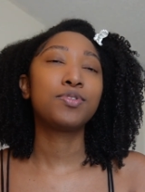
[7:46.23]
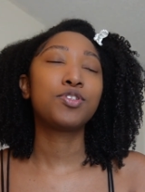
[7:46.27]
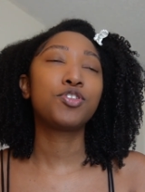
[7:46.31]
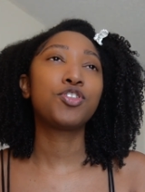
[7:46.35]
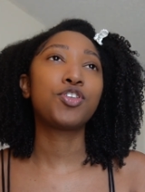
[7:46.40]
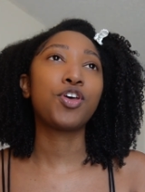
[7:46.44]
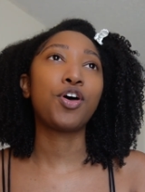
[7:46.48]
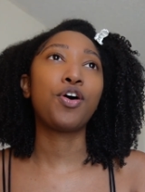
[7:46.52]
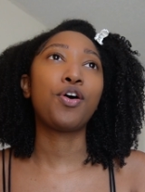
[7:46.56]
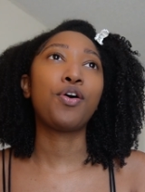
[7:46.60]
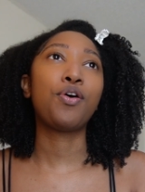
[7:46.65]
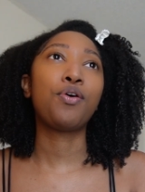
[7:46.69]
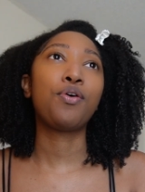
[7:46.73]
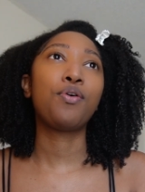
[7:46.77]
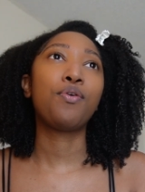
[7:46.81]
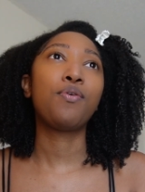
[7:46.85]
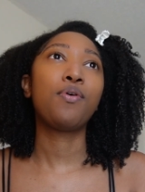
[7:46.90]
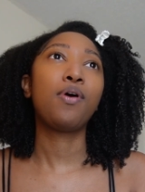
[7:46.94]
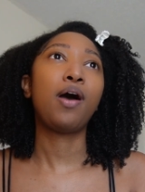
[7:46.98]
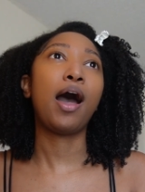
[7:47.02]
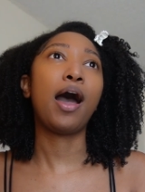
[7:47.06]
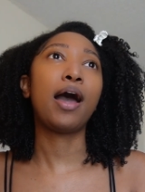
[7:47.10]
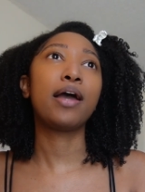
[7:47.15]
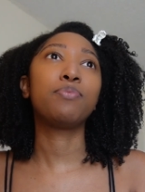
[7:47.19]

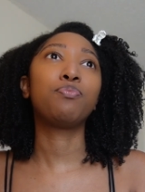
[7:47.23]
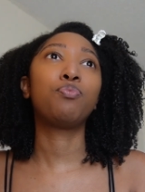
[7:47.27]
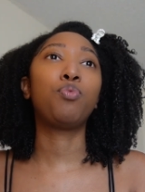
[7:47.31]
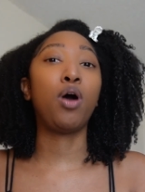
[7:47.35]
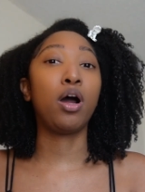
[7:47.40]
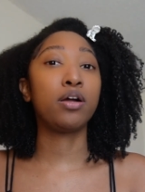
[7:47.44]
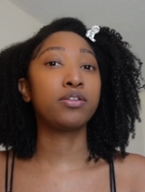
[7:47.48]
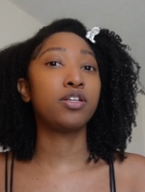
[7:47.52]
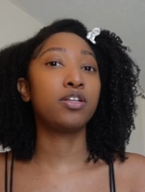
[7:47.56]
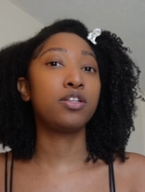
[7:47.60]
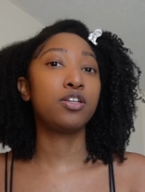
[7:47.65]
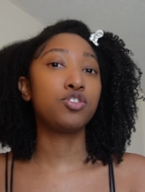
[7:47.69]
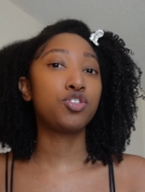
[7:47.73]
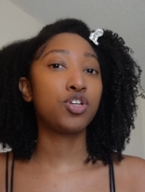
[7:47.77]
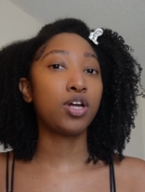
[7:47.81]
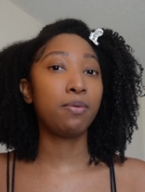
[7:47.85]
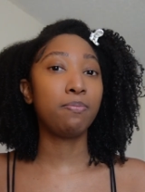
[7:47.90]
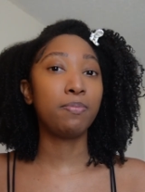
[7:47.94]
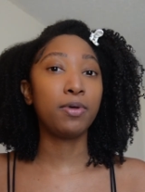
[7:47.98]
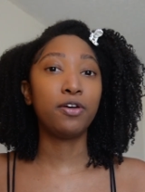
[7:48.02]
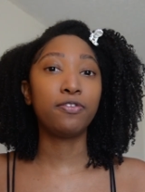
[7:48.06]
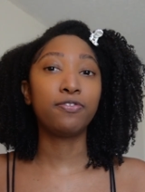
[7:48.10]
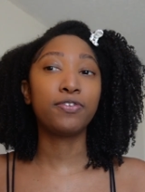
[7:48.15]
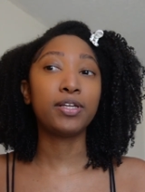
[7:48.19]
So I walked on the
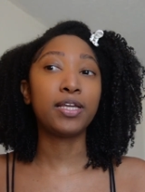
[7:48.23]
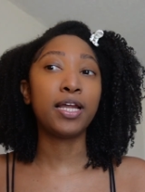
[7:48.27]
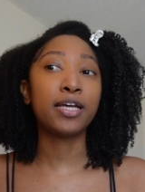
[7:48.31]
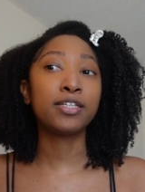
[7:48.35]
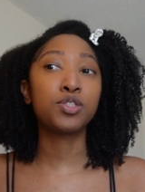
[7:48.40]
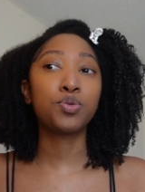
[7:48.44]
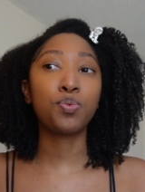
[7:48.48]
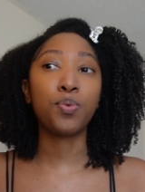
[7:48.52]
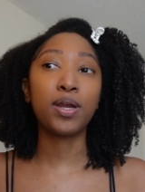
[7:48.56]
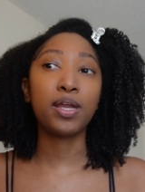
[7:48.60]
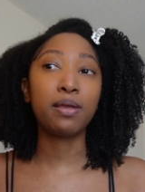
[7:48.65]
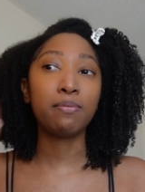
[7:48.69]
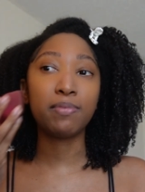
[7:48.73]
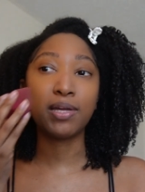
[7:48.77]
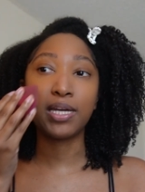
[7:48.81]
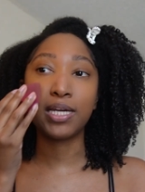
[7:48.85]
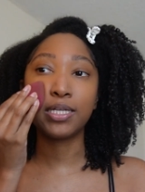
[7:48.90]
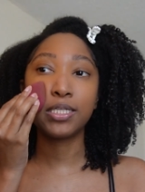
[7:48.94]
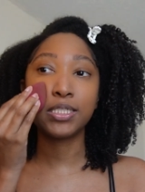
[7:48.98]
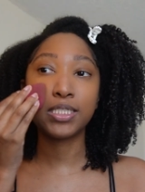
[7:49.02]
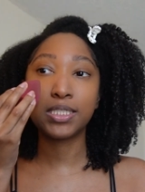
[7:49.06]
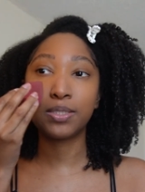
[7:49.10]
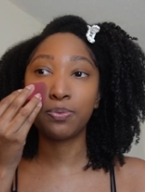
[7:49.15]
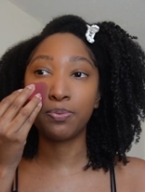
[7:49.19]
treadmill for like 20
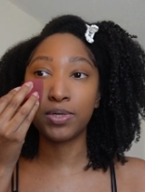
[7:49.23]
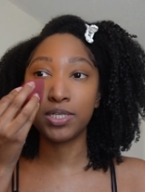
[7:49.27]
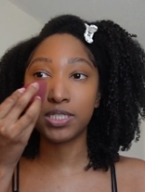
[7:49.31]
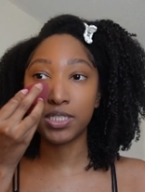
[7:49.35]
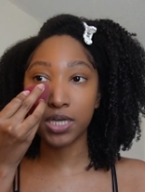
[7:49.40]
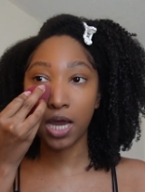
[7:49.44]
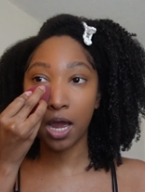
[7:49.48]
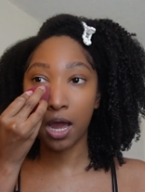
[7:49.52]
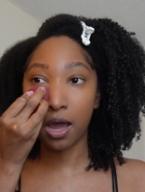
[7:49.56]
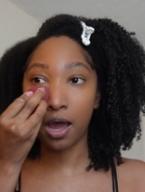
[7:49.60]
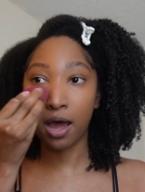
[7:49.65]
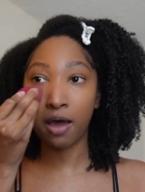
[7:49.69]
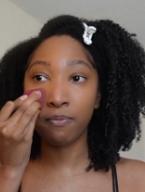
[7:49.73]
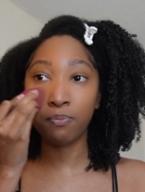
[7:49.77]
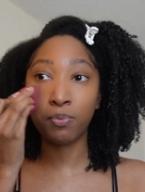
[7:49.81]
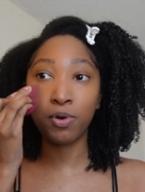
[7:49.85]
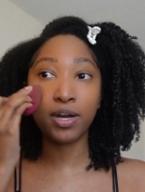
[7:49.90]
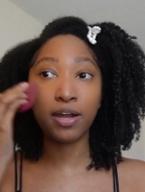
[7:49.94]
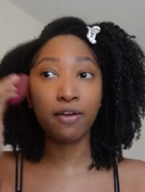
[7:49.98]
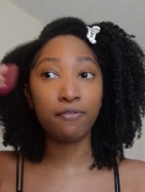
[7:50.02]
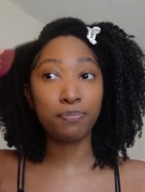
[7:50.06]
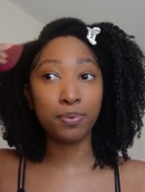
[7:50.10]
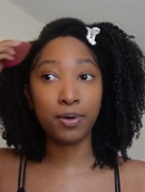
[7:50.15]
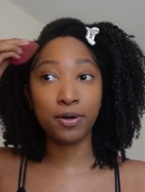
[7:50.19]
minutes, which I,
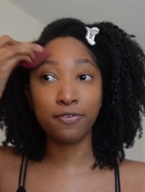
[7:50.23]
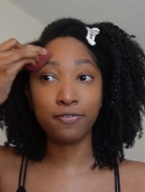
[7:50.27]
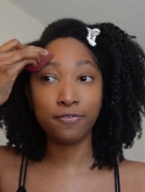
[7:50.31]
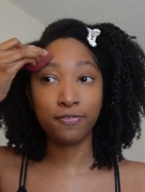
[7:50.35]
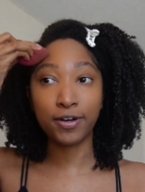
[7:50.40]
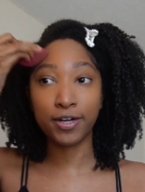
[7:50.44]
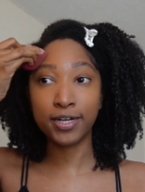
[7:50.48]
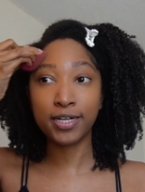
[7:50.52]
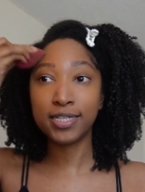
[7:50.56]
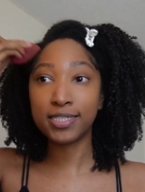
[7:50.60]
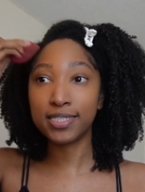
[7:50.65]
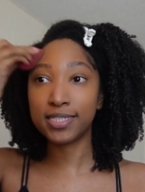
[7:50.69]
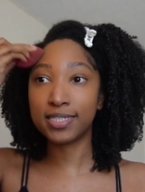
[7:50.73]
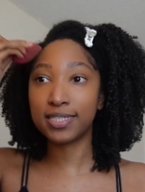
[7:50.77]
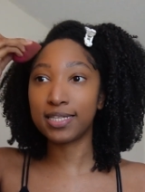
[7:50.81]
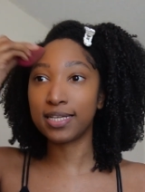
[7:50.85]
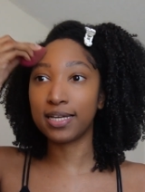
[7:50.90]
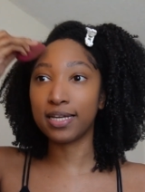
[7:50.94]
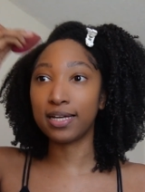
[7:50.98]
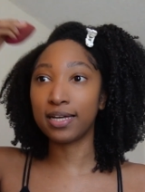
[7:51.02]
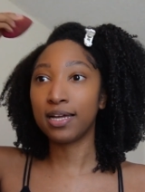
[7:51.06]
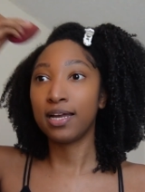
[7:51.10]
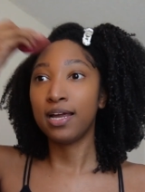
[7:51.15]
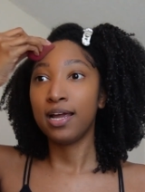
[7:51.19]
would have preferred
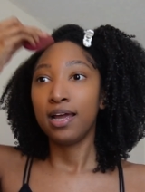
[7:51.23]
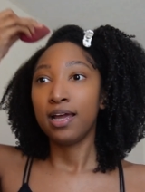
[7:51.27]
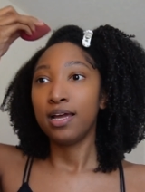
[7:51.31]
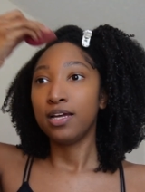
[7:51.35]
to